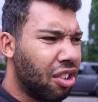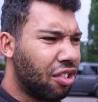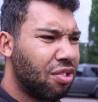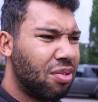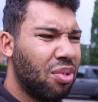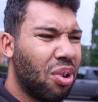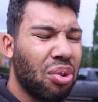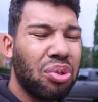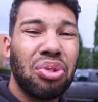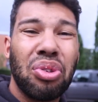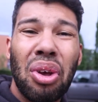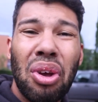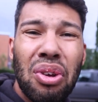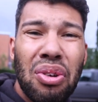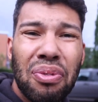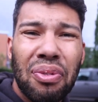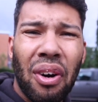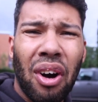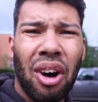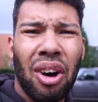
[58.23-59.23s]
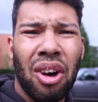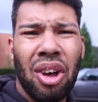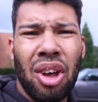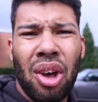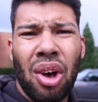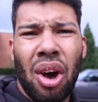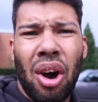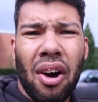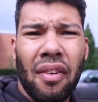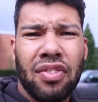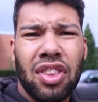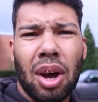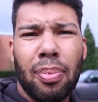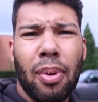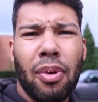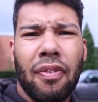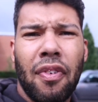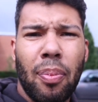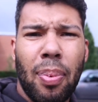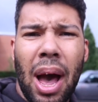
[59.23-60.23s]
it's not too far off
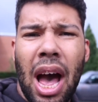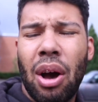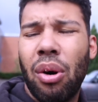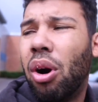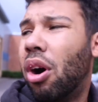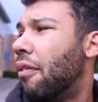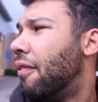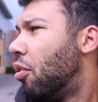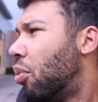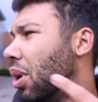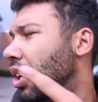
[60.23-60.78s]
double the power of the